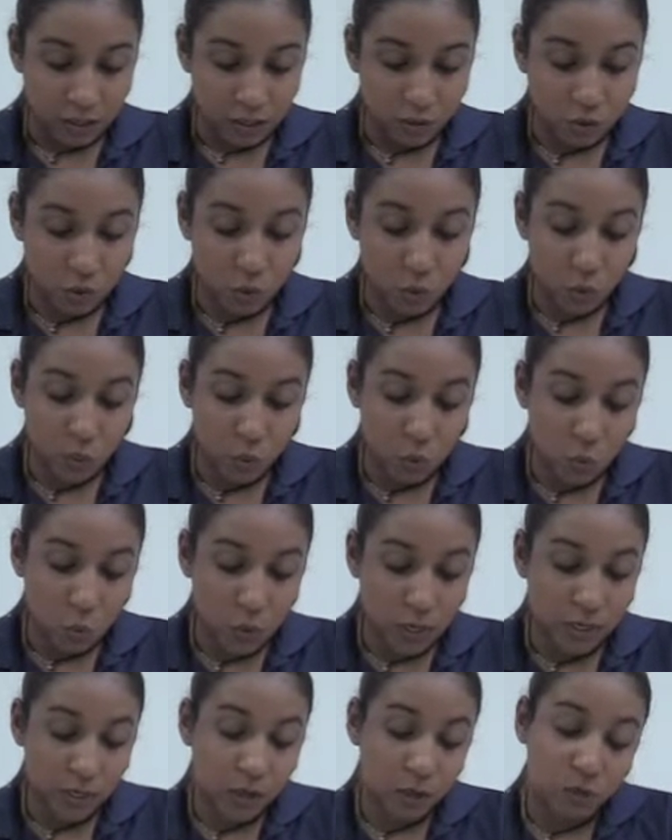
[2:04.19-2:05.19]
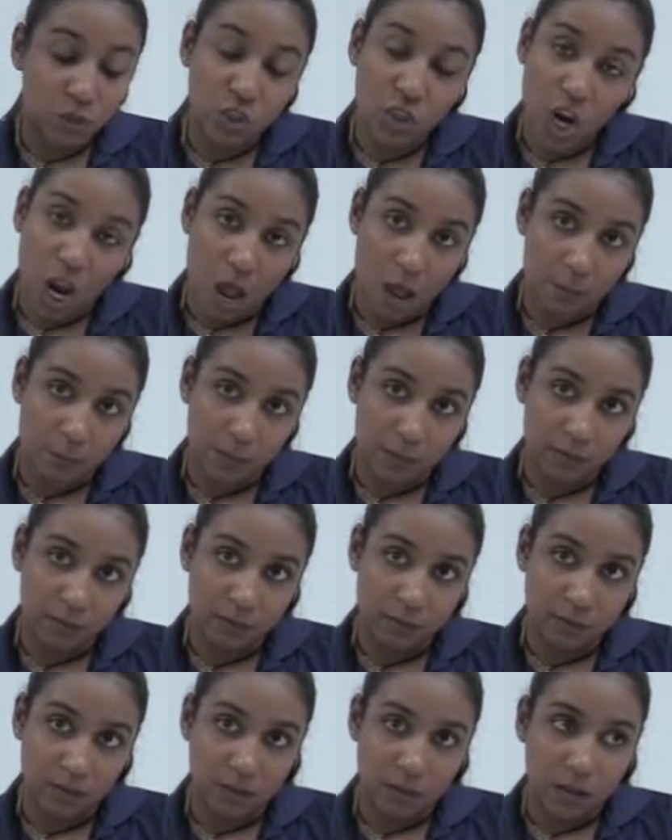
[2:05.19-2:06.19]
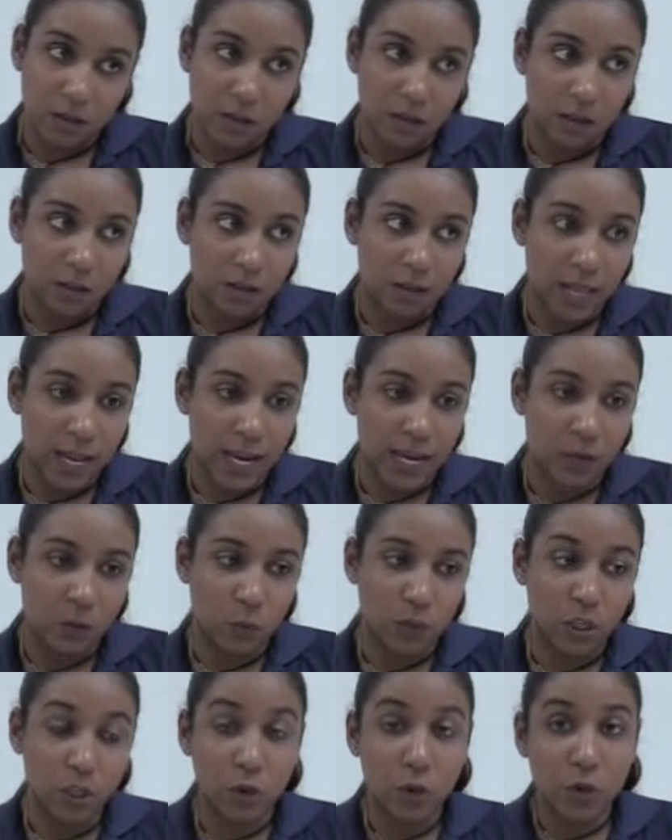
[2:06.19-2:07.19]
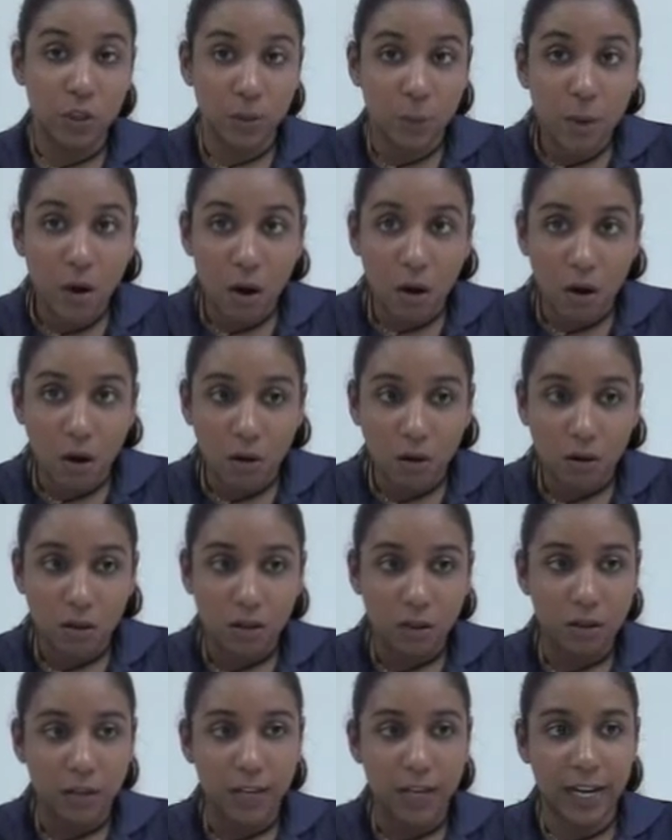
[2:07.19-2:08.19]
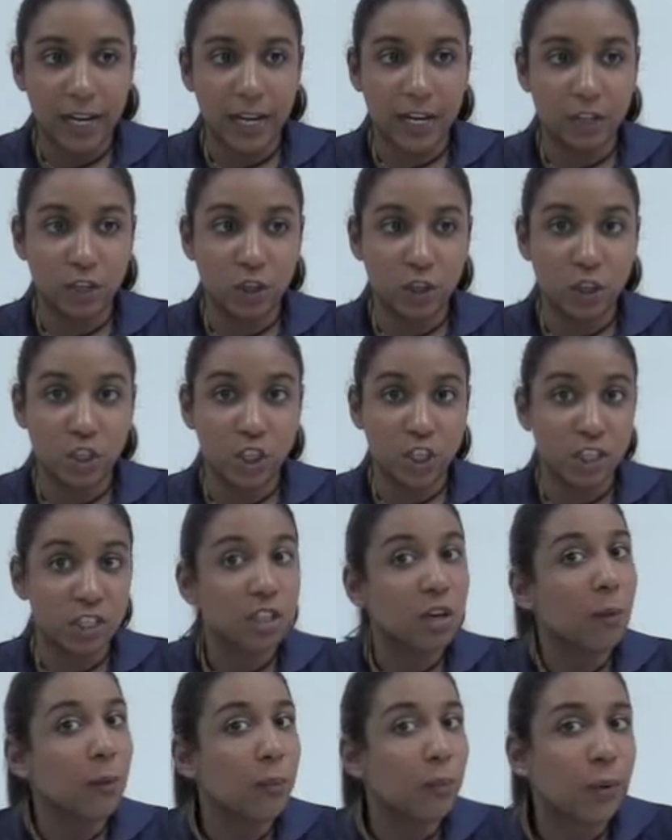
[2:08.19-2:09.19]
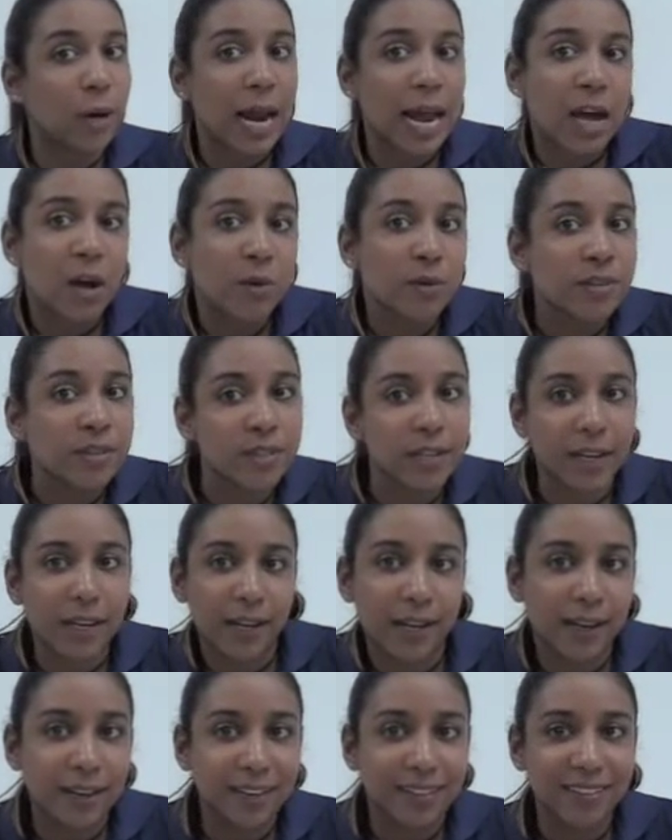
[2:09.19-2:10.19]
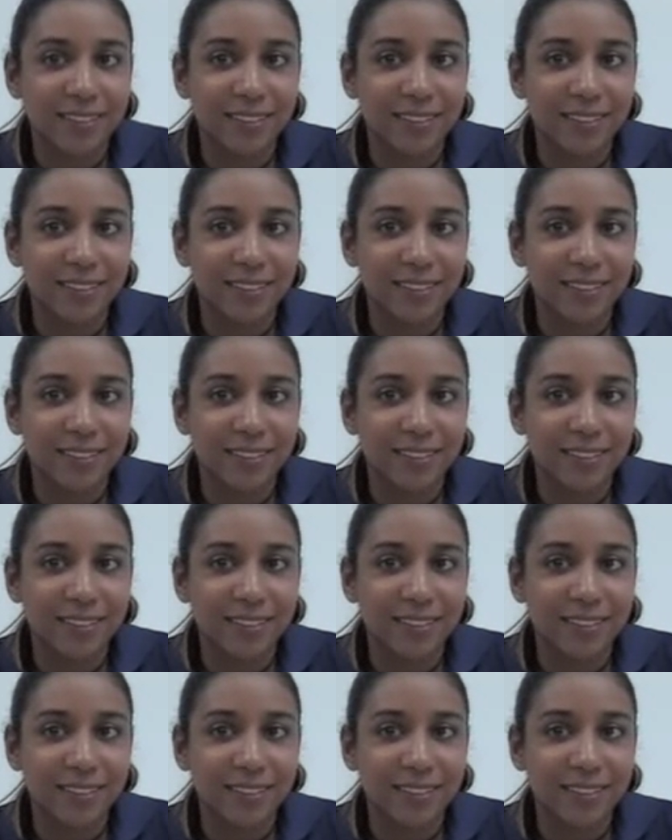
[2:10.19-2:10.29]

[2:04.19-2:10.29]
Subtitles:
to window shop. Like when you go to the mall and you're just browsing